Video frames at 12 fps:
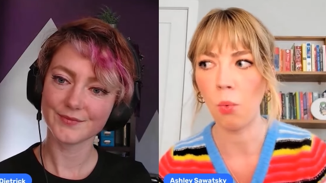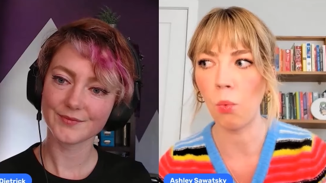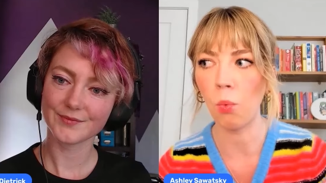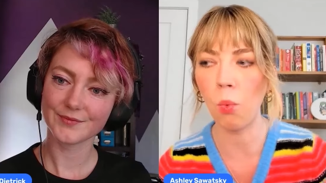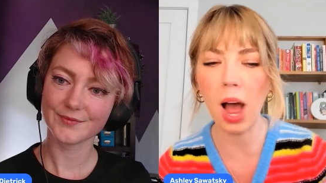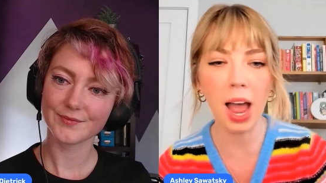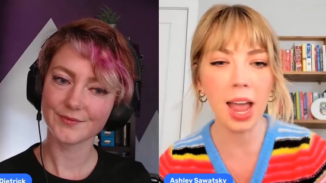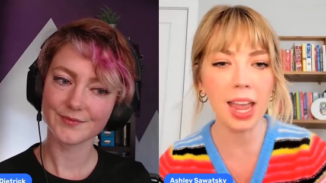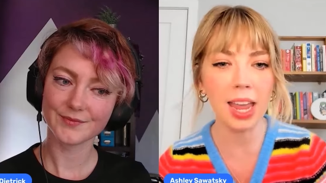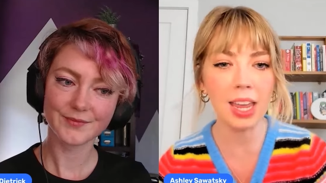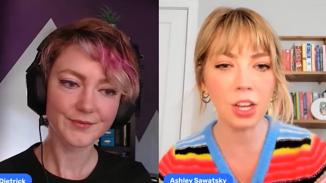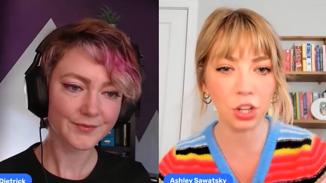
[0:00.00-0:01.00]

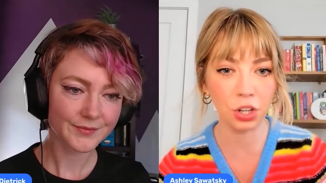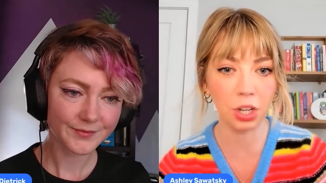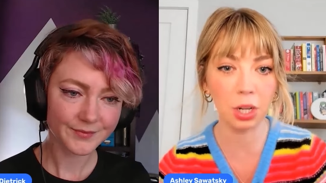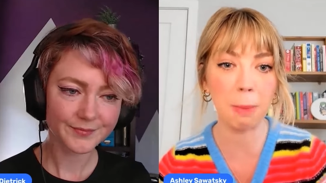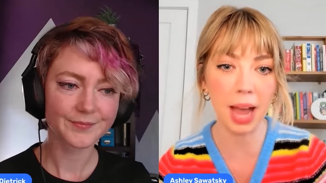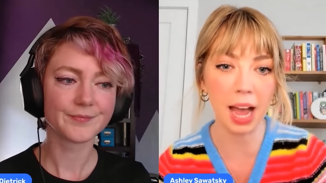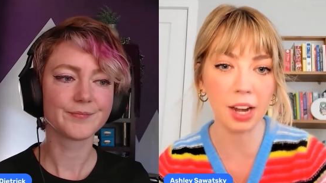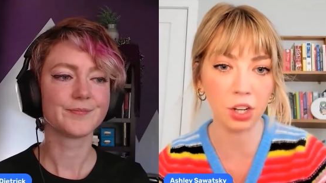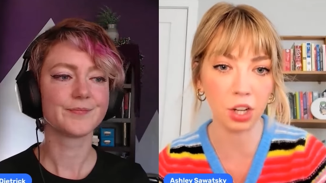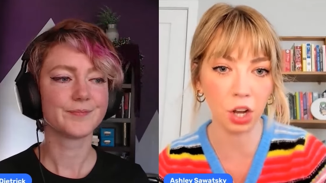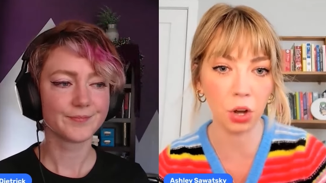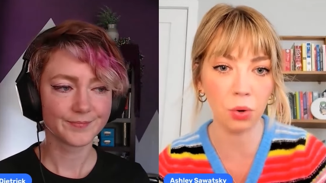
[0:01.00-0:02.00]
Speaker 1: why could bad
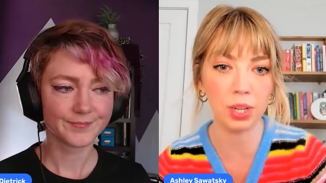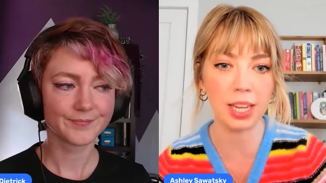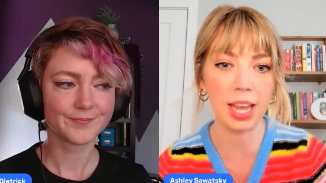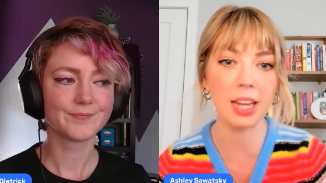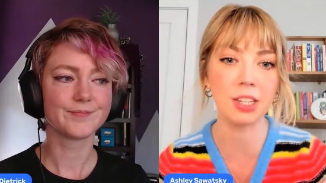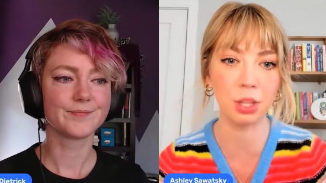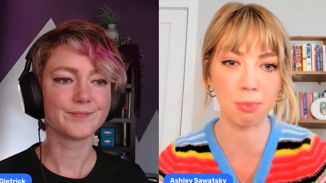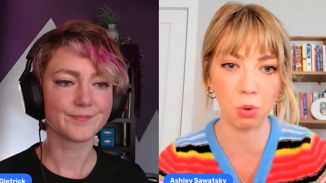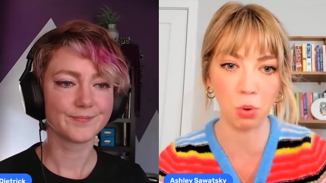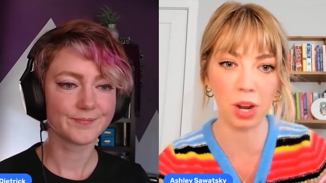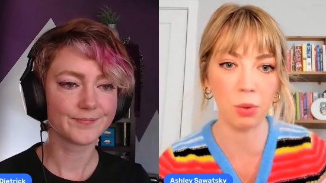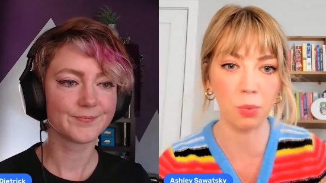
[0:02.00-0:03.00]
code get to the
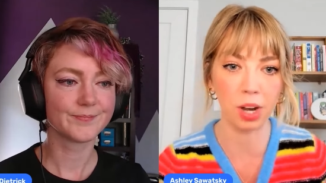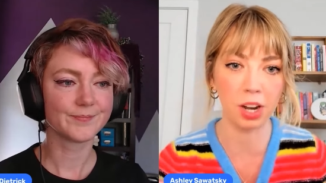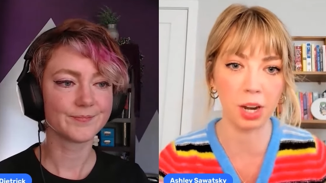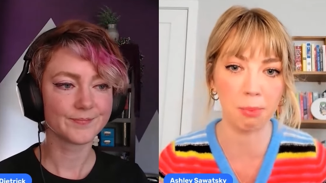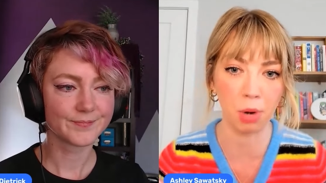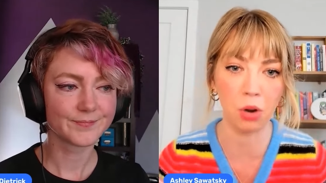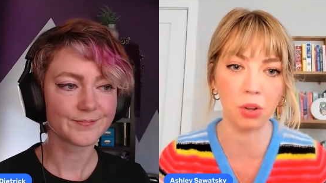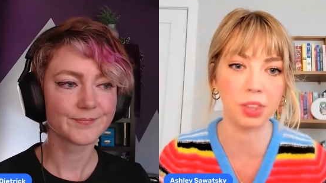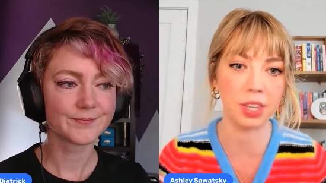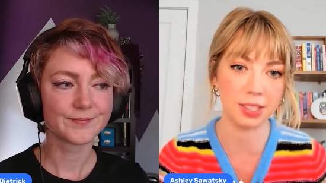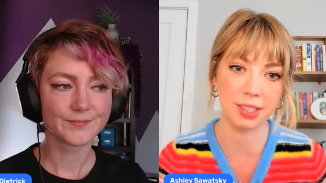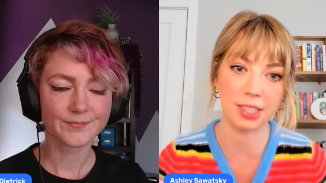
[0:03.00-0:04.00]
point where it broke
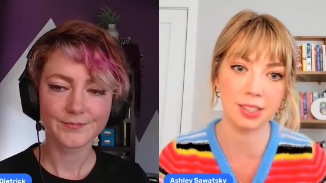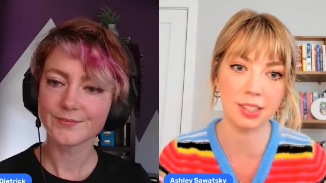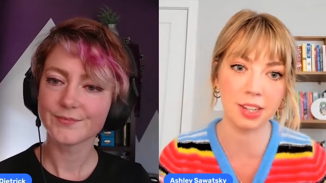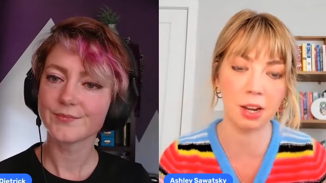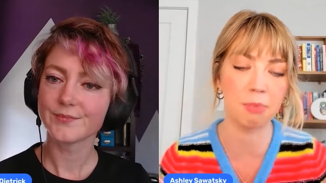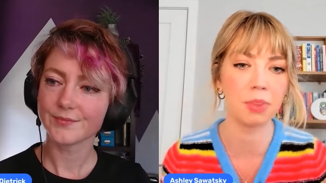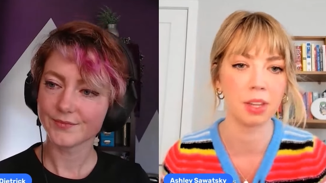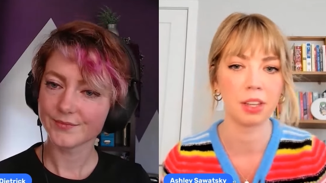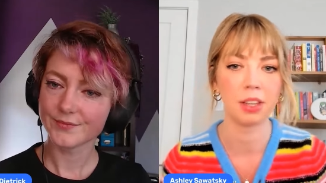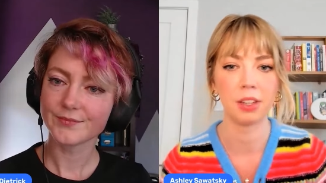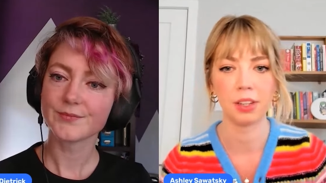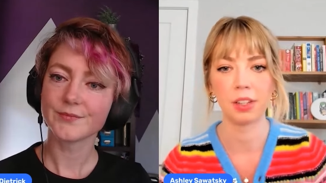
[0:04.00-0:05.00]
this system?
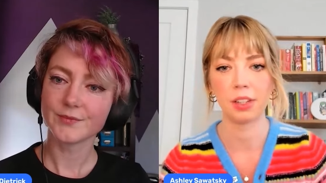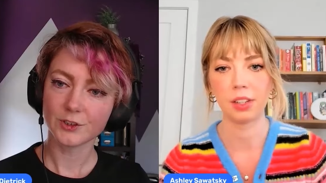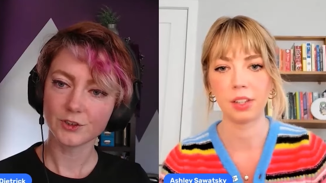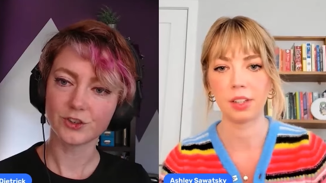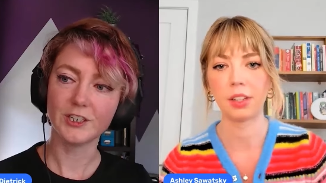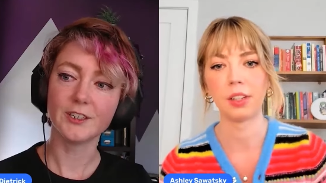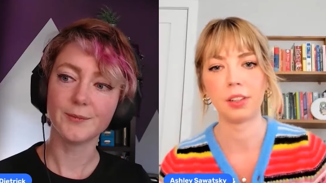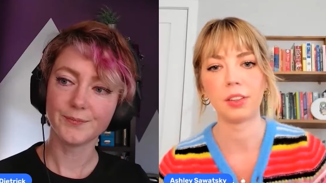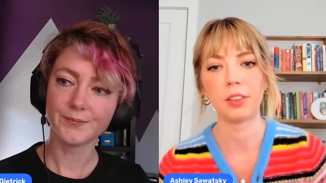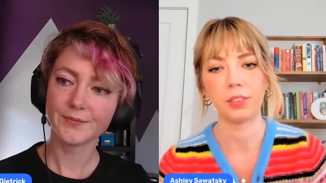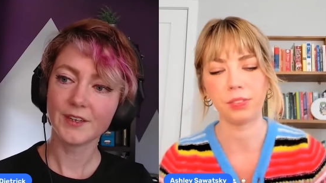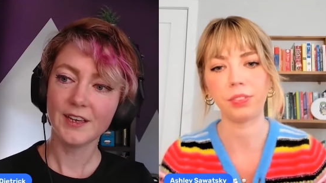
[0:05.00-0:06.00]

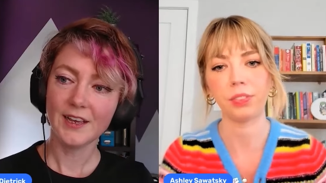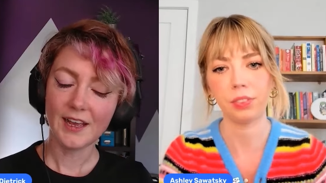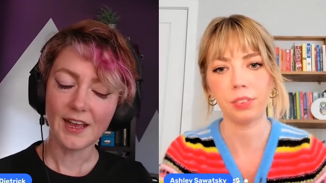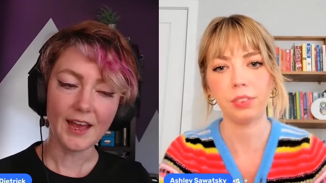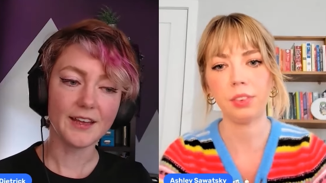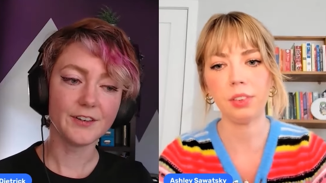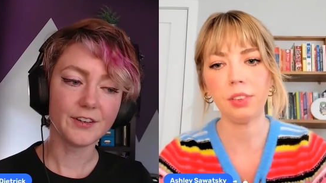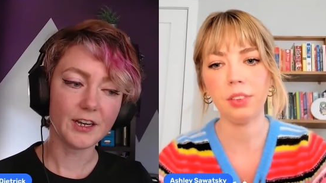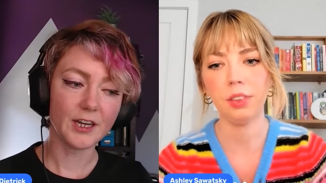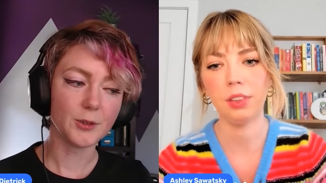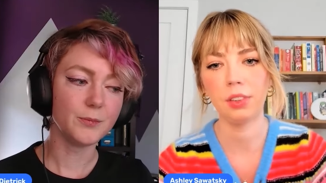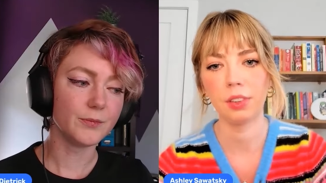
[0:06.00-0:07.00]
Speaker 2: Sure. And
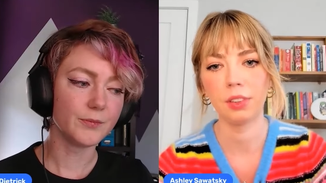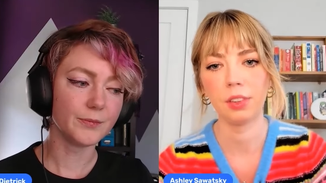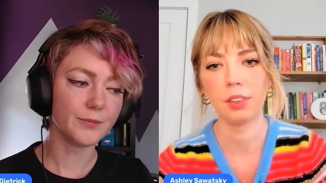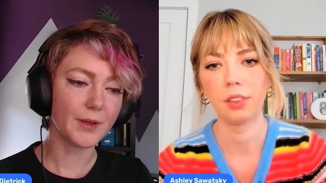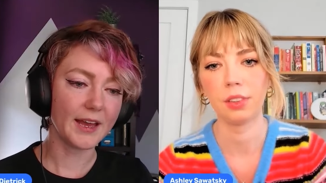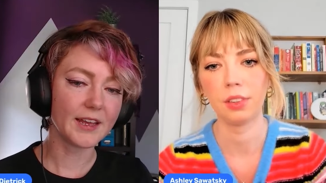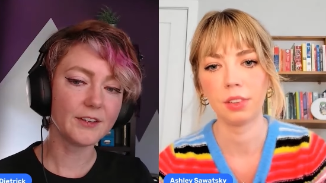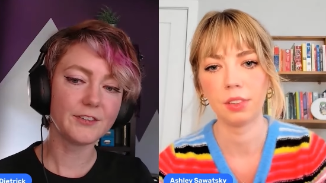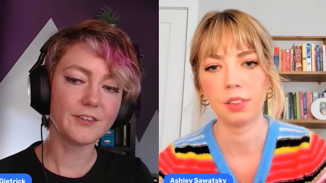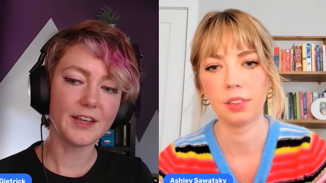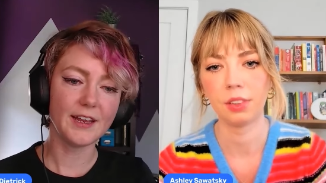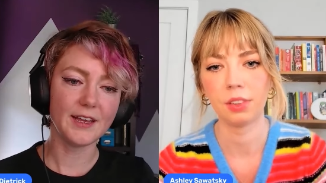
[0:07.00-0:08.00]
um, I
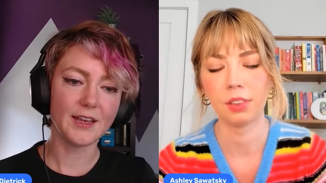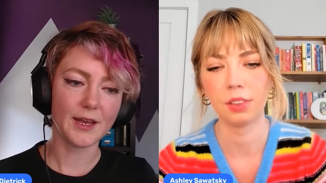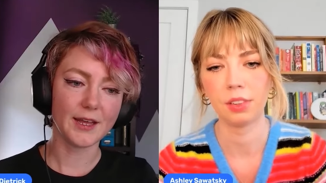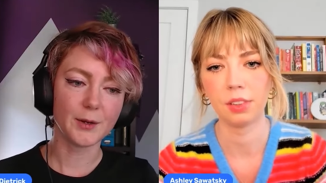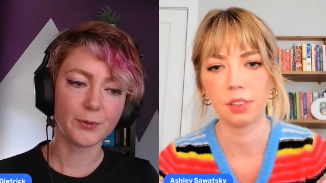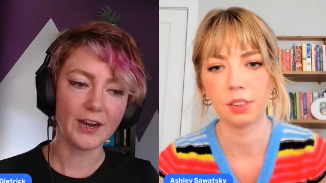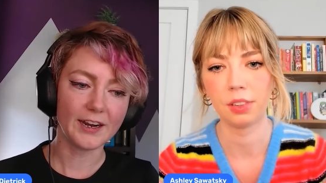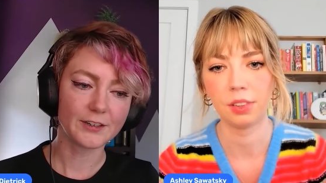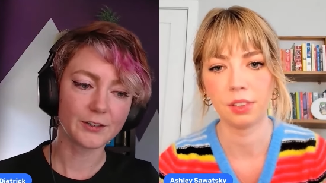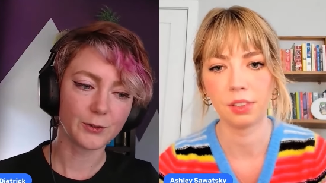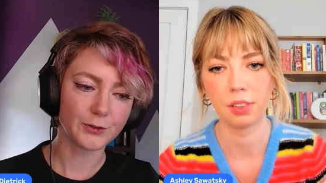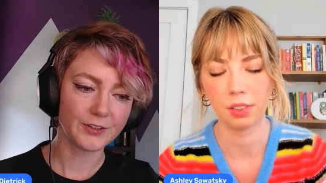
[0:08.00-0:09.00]
guess in a, in a
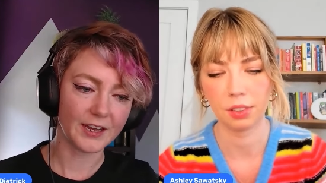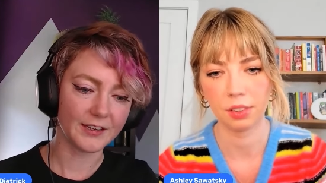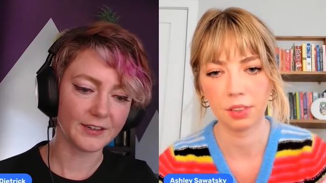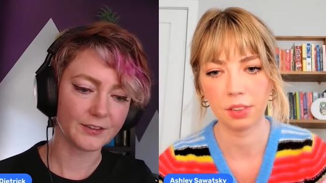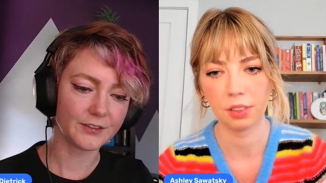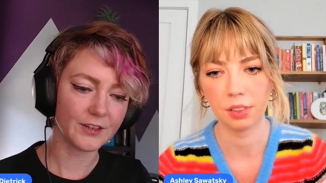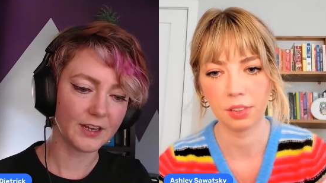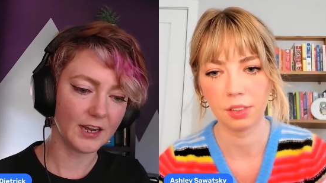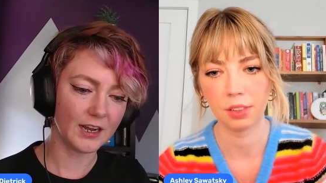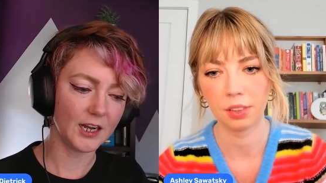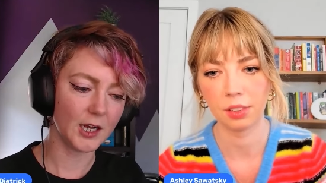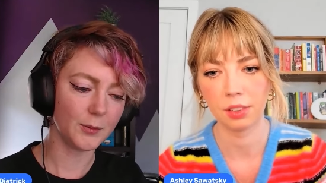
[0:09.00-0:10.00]
practical sense,
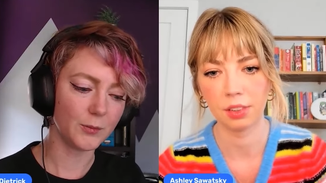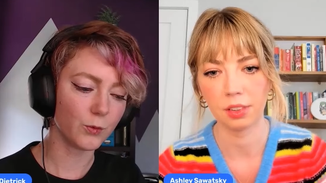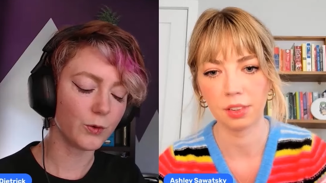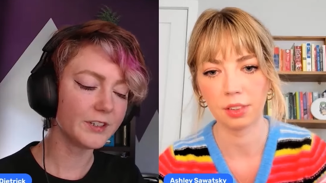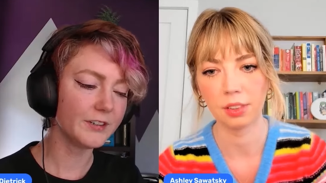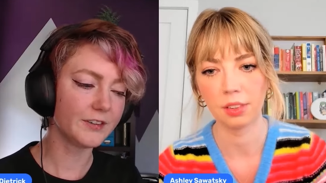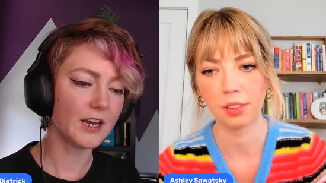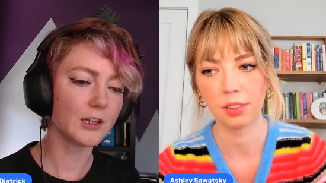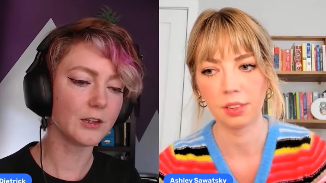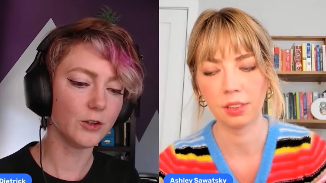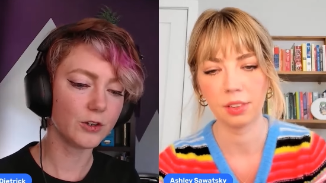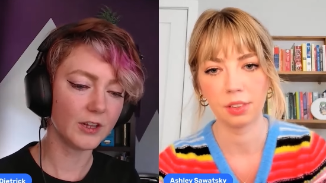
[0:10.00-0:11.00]
um, what does that look